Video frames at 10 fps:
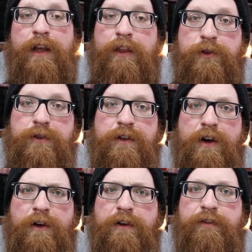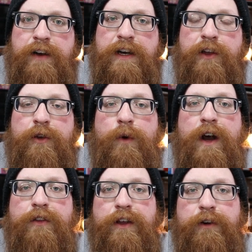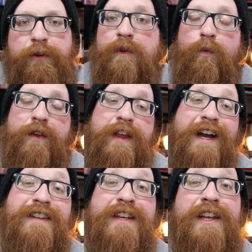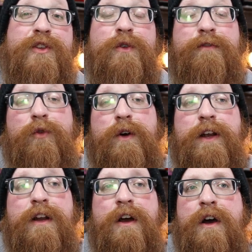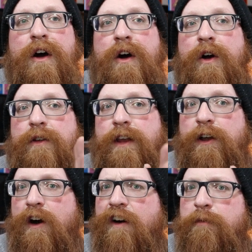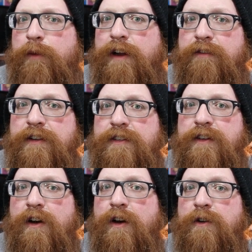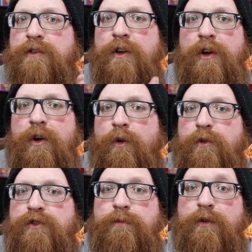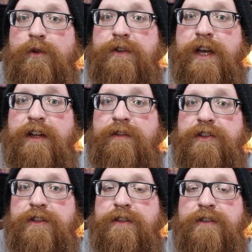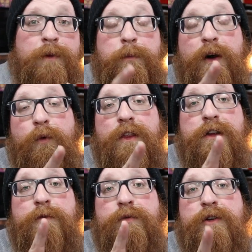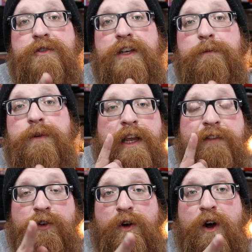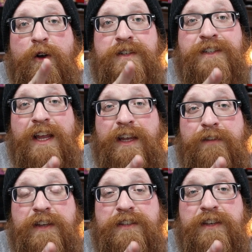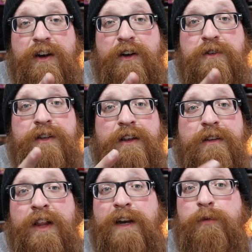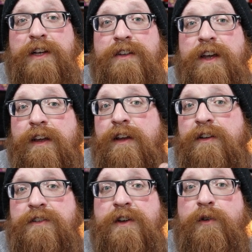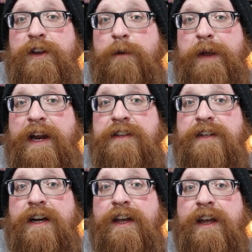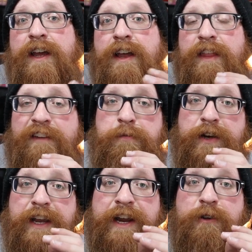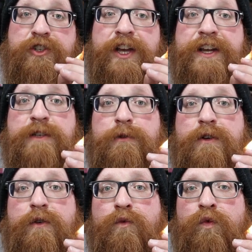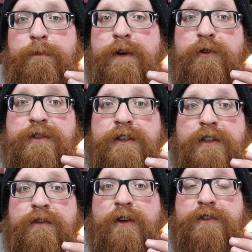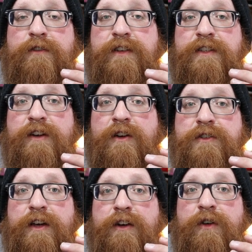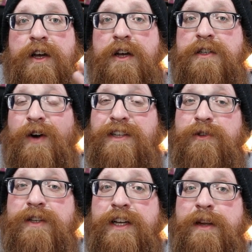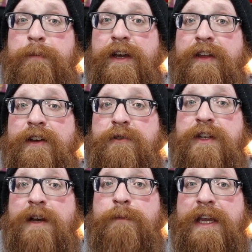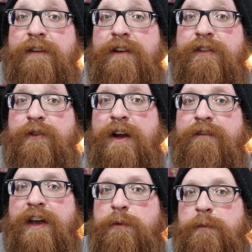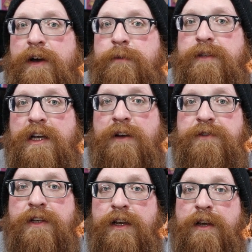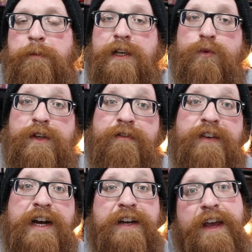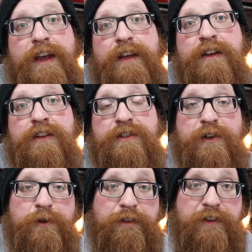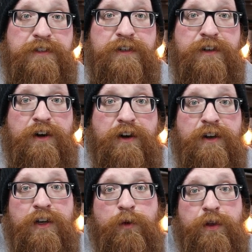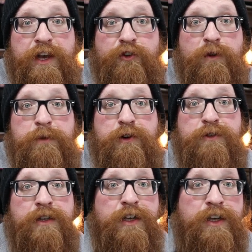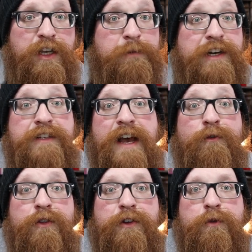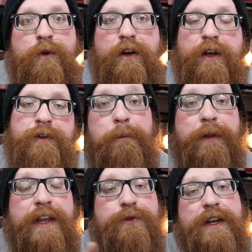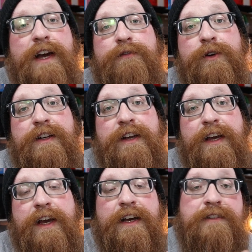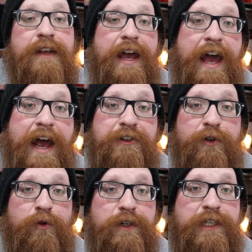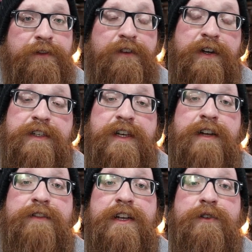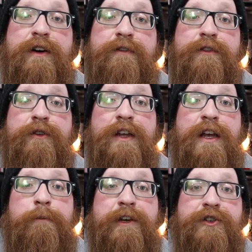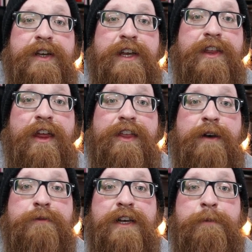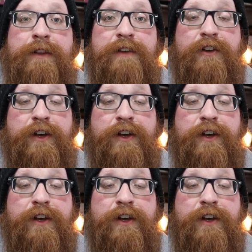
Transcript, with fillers: Those are a little harder to find out in the wild though. One thing I tend to avoid are like off-brand V C Rs or super old televisions. But one little pro tip, if you are selling V C Rs, a lot of brands like Sony or Panasonic, they have pretty interchangeable remotes as far as their V C Rs go. So I do tend to pick those up even if they're not valuable by themselves, because when you find a Sony V C R without a remote, you might just have one that'll work. But that's what I got for you today, guys. As always, if you find this kind of video helpful, make sure you hit that thumbs up and leave your